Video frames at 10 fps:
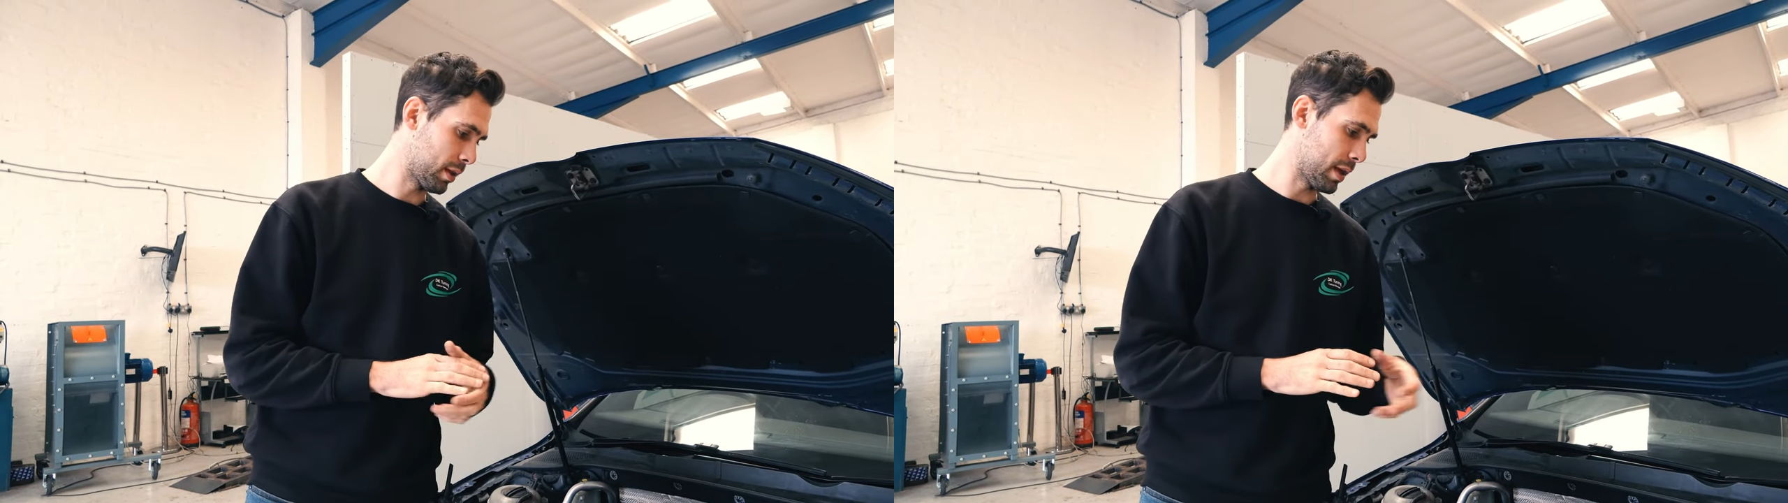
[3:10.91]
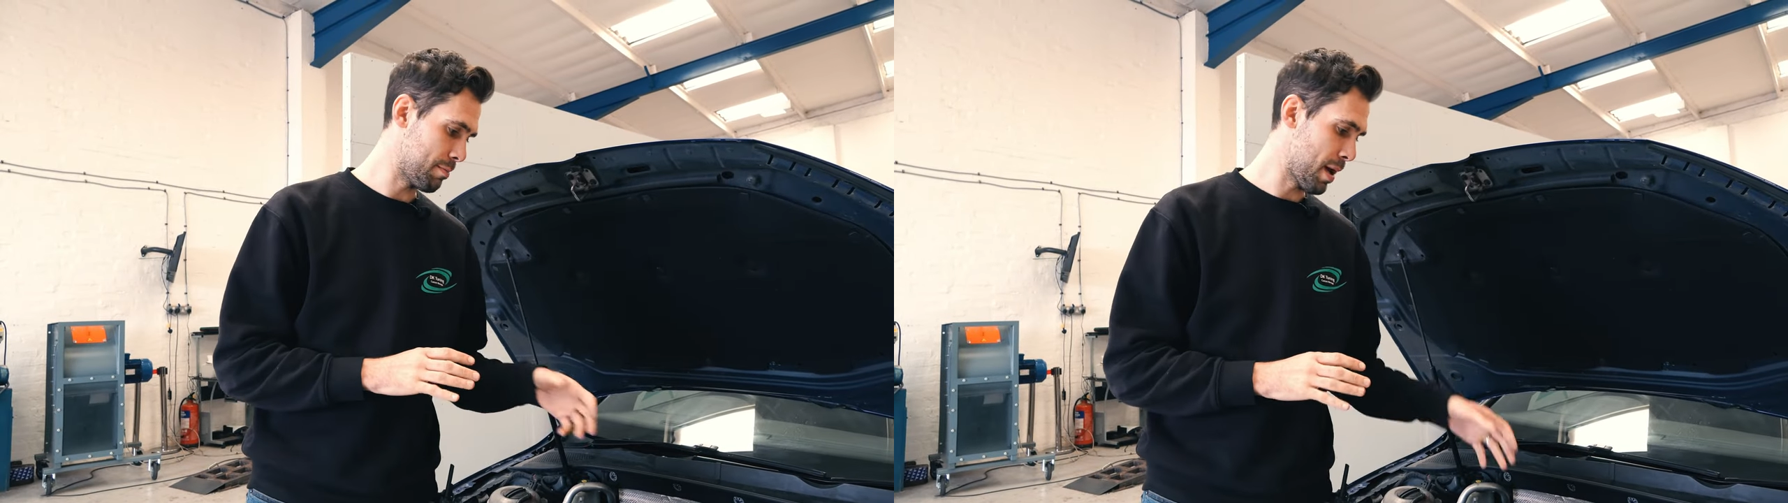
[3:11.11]

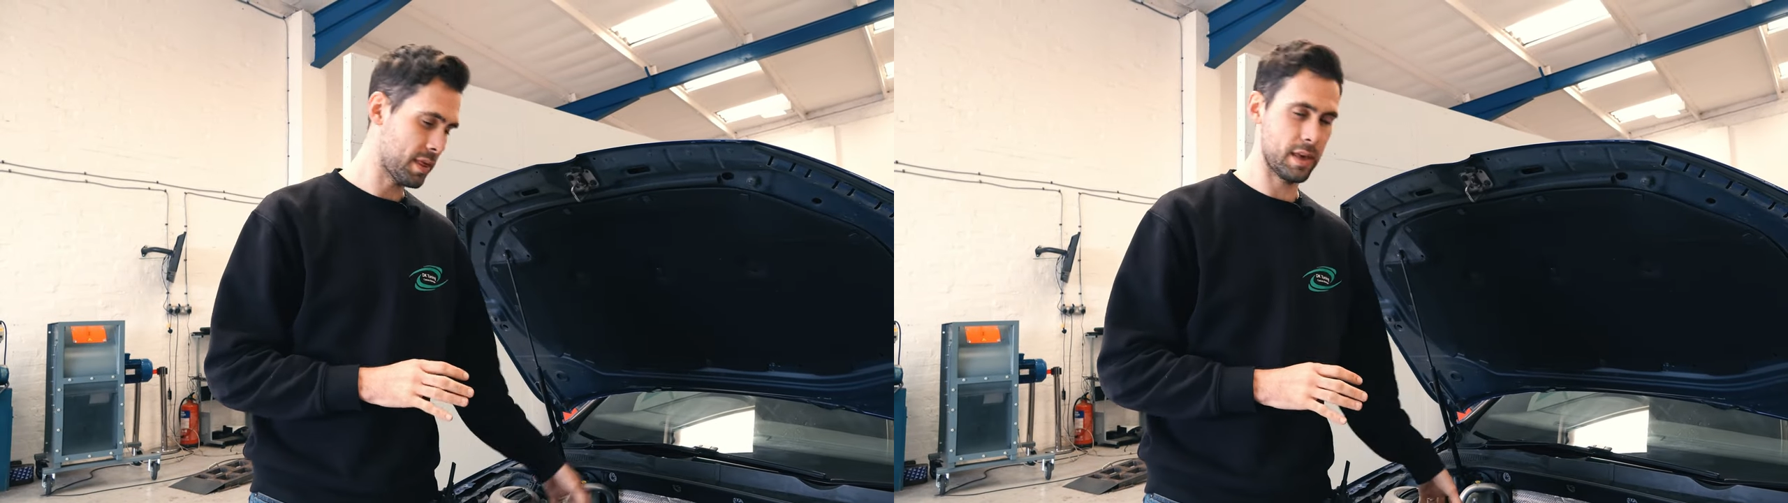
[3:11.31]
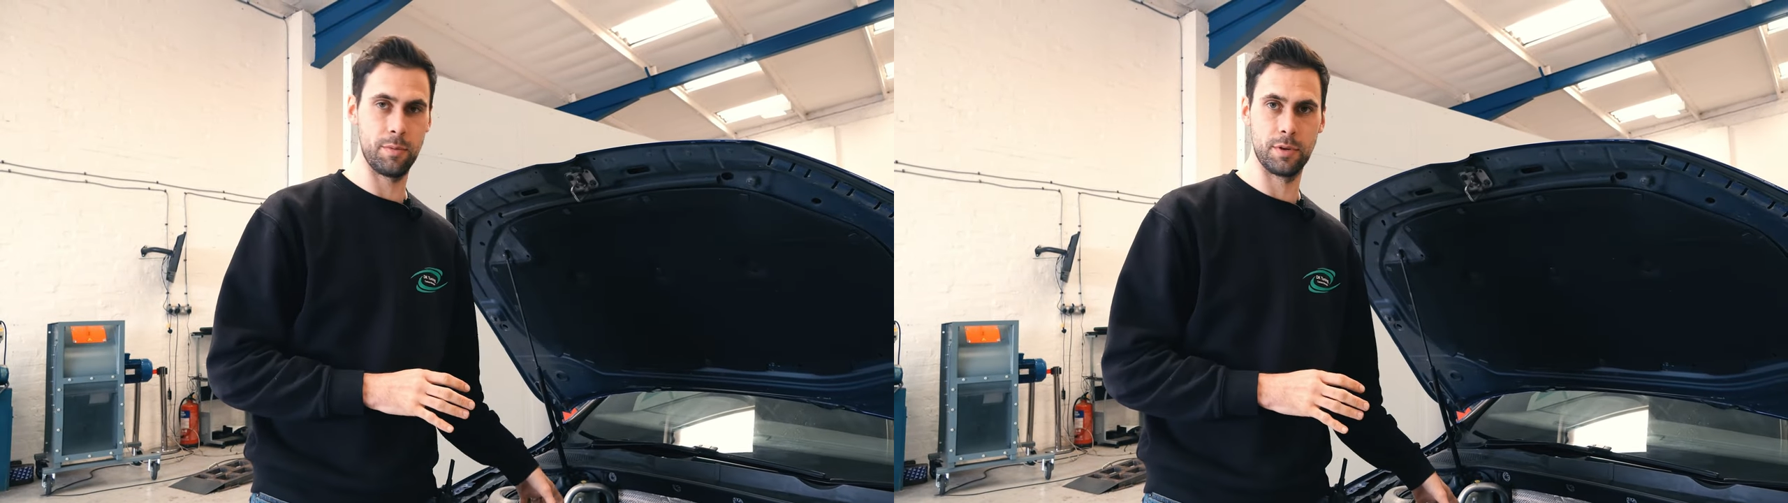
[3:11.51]
The
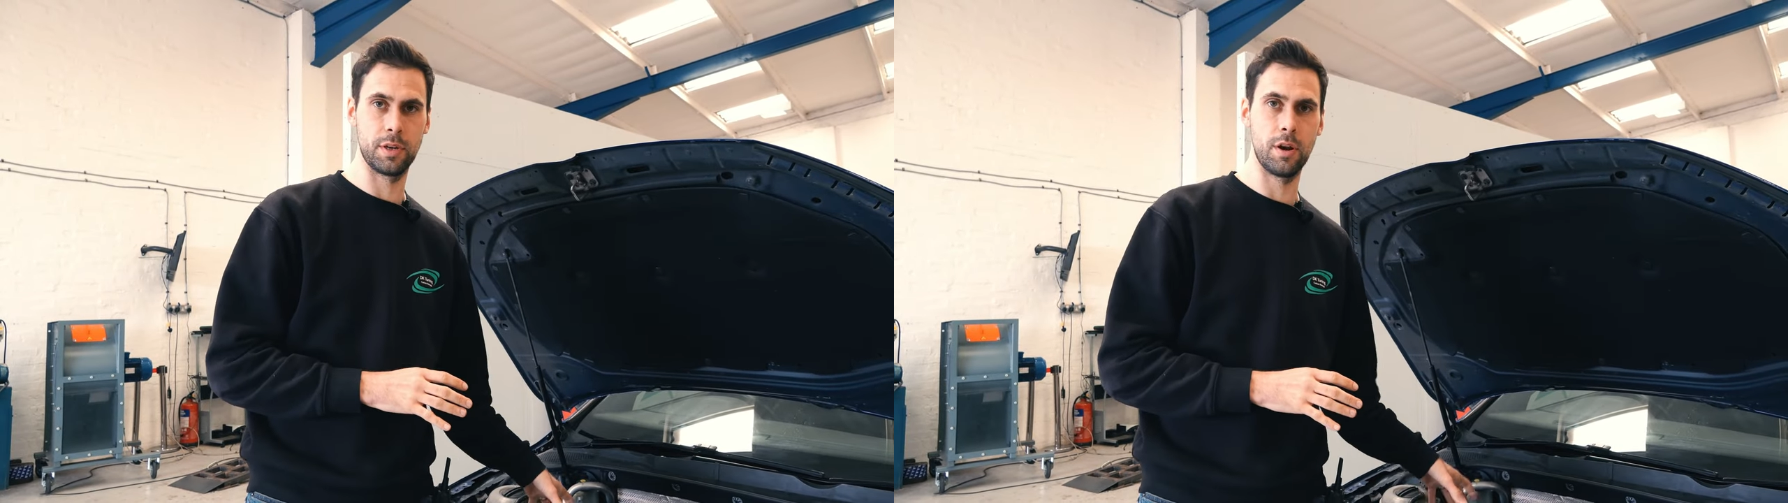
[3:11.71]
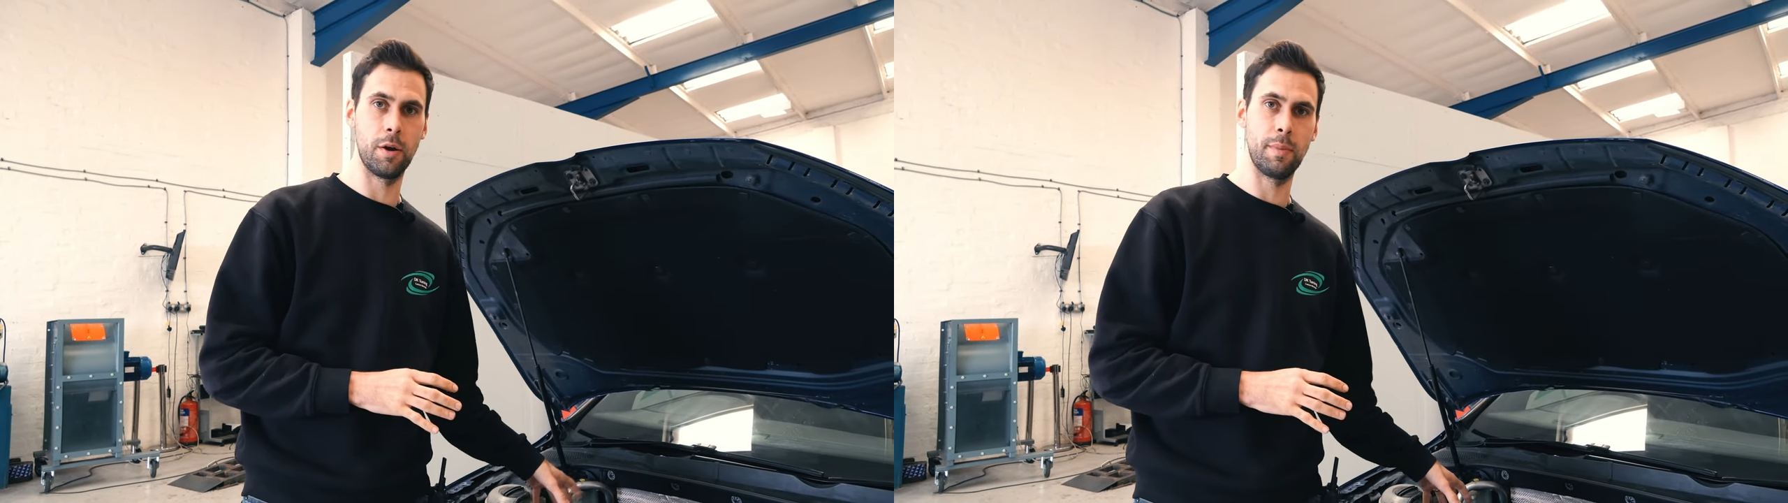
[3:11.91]
meth kit was
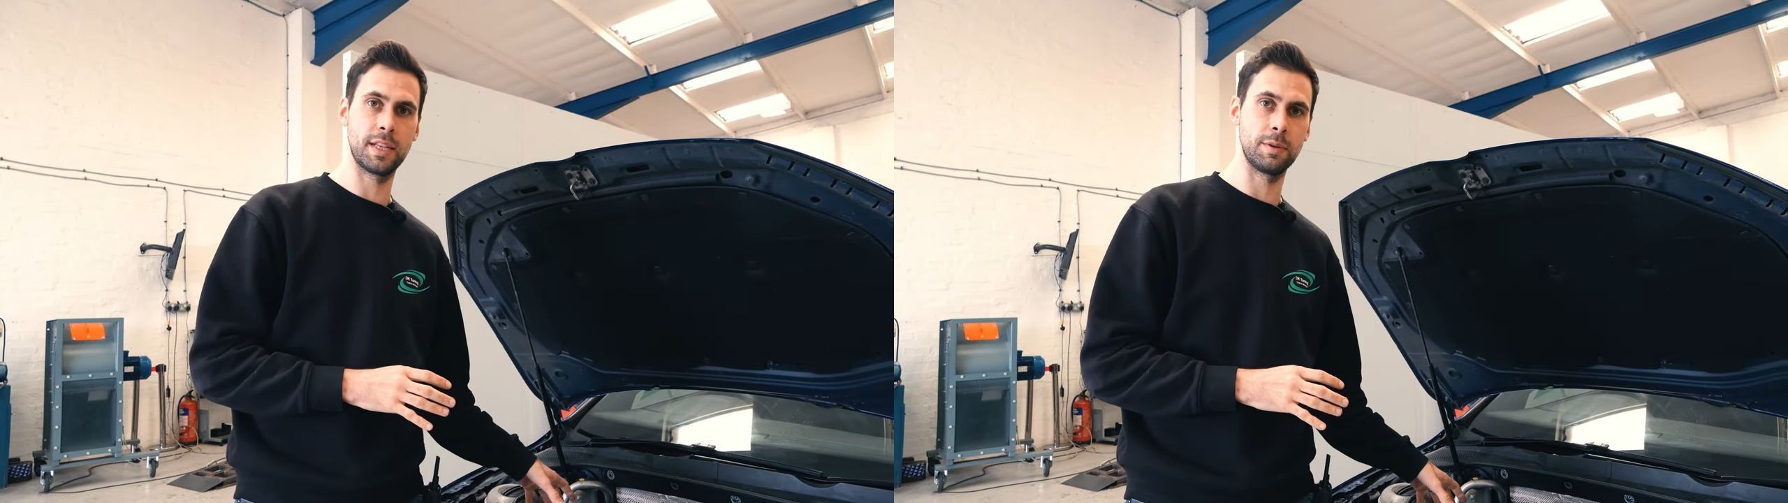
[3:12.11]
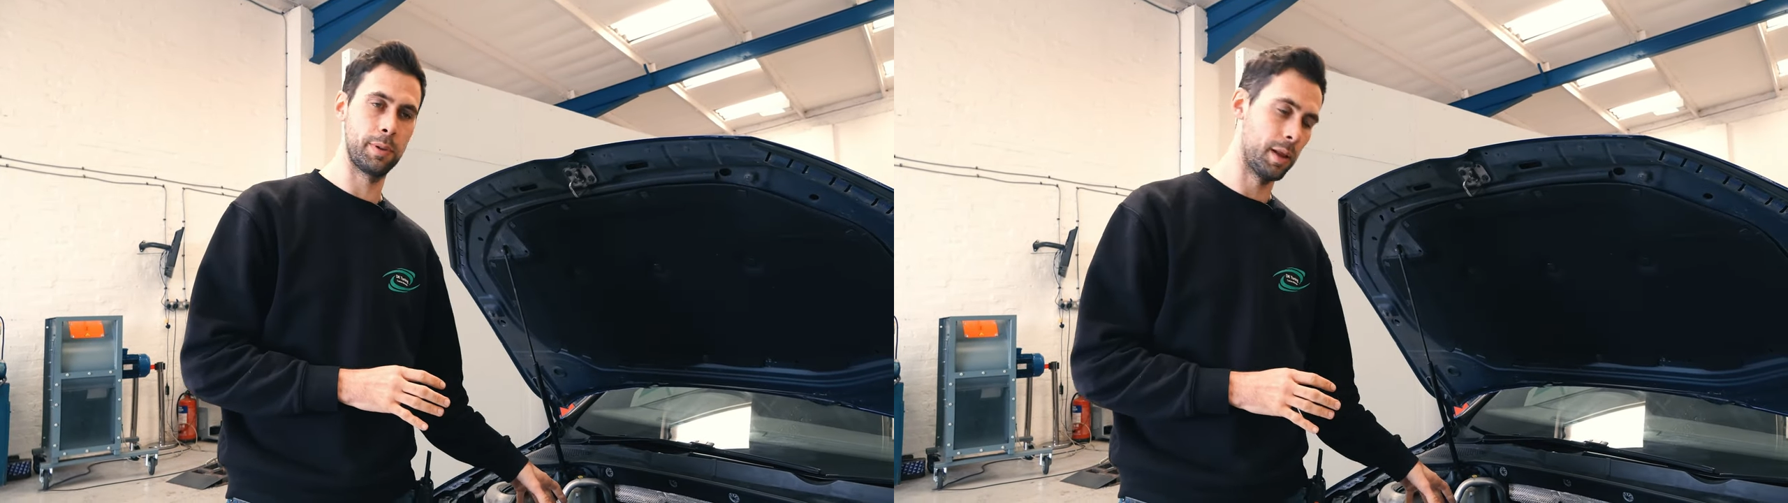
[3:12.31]
a
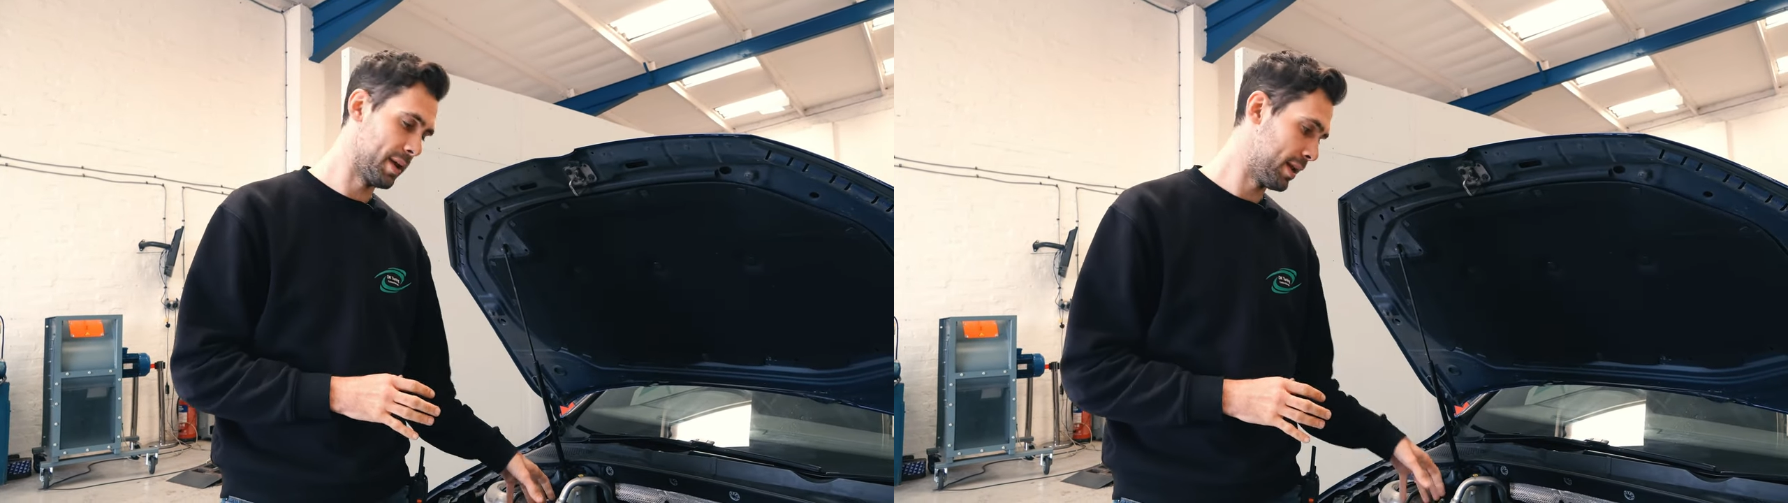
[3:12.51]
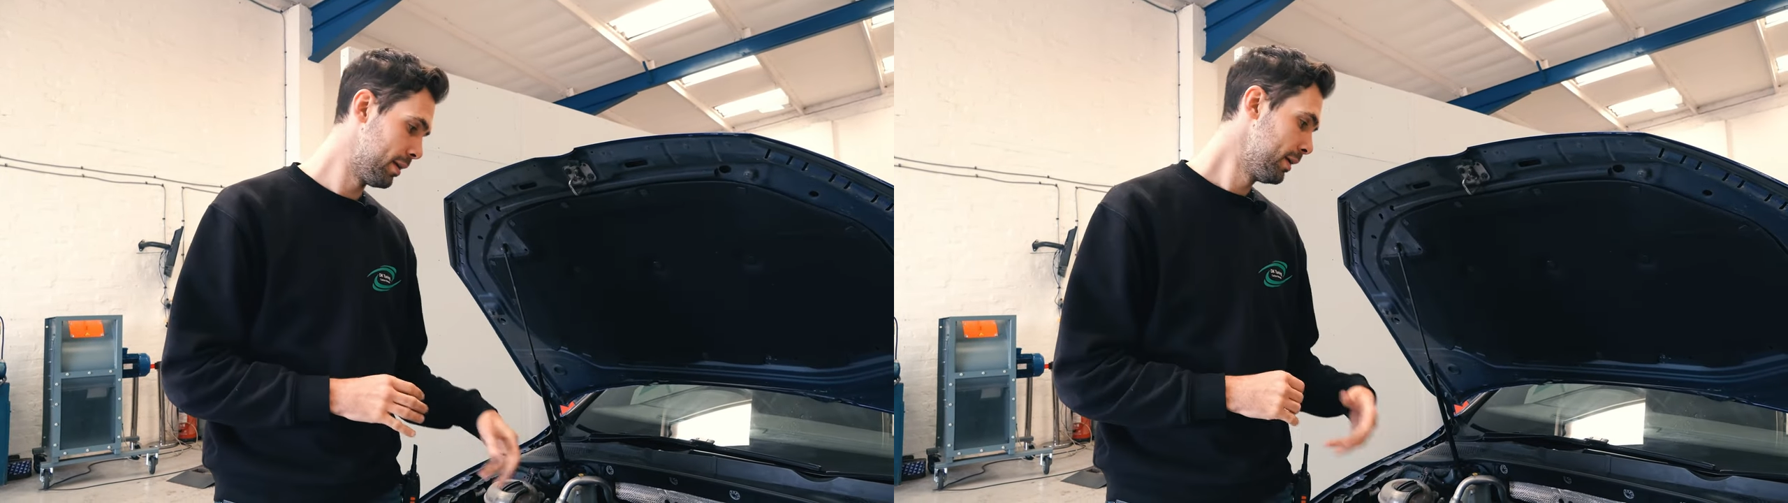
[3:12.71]
nightmare to
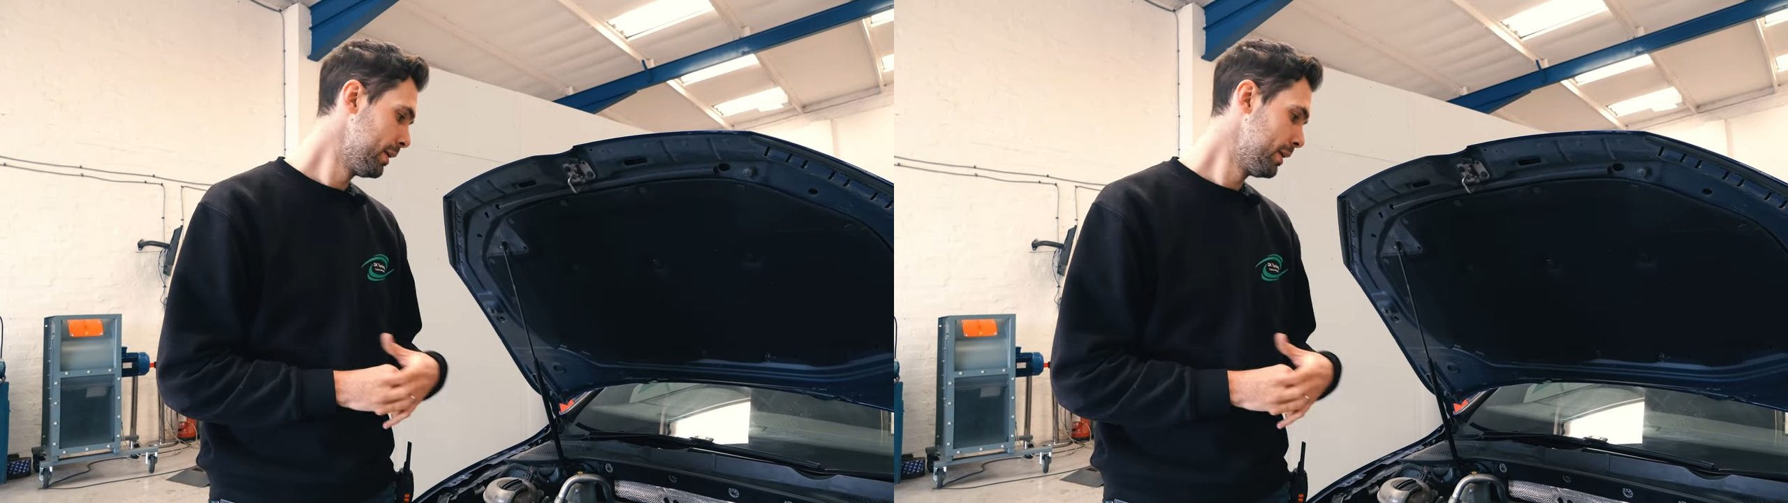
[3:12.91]
plumb in.